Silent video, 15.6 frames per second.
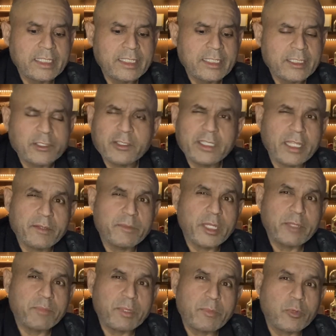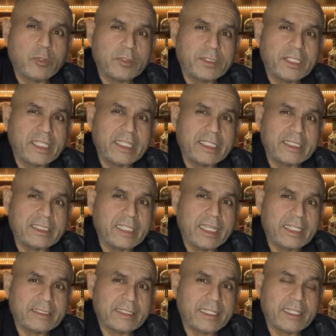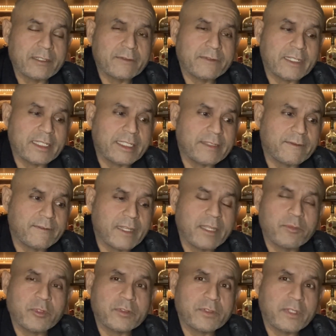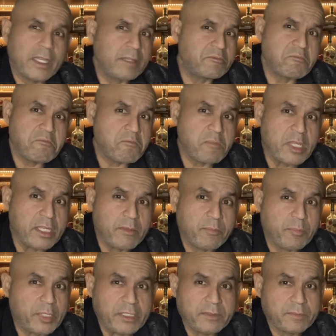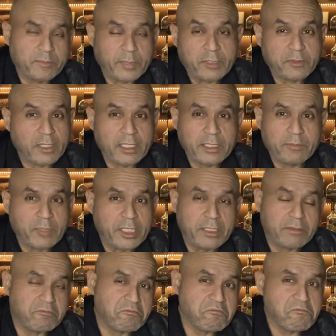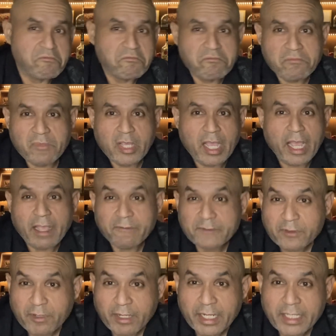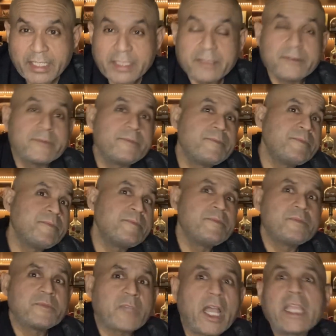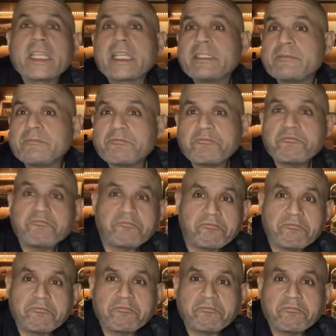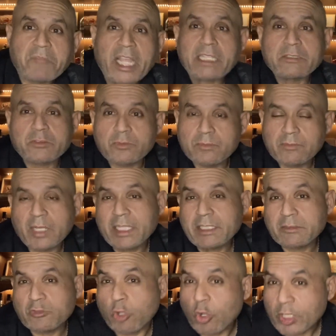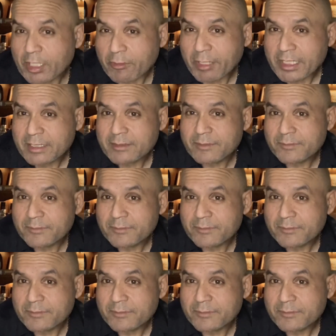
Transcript: Not that many people dig that kind of like flavors. Me and personally, I have tried it. I can, I tolerate,